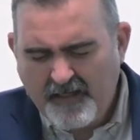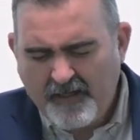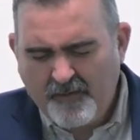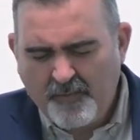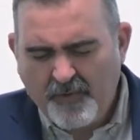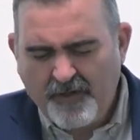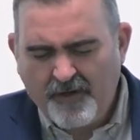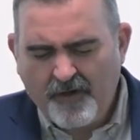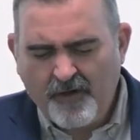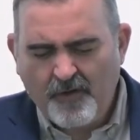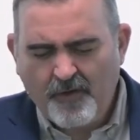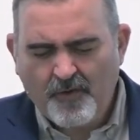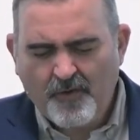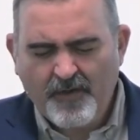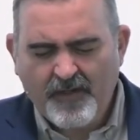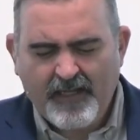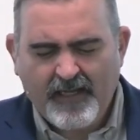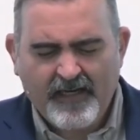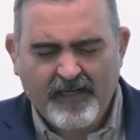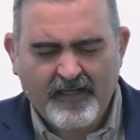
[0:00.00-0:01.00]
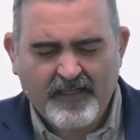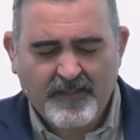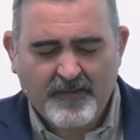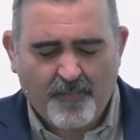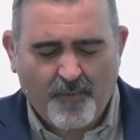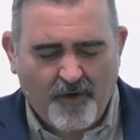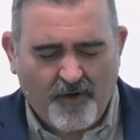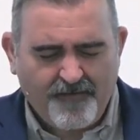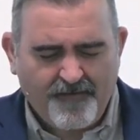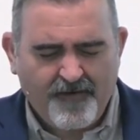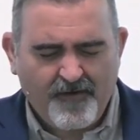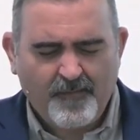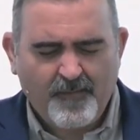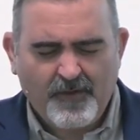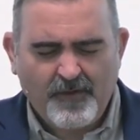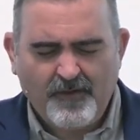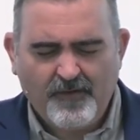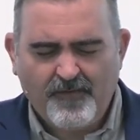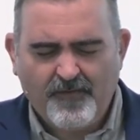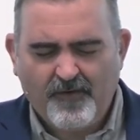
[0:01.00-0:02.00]
And we know, Lord, that it is
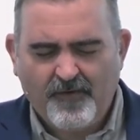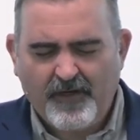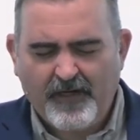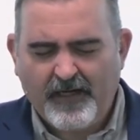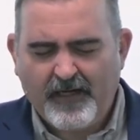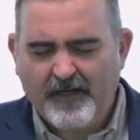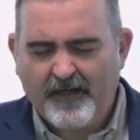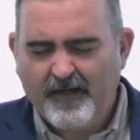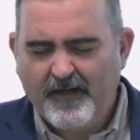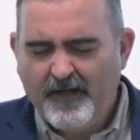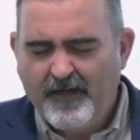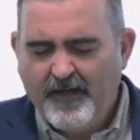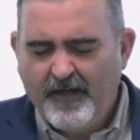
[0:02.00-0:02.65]
profitable for our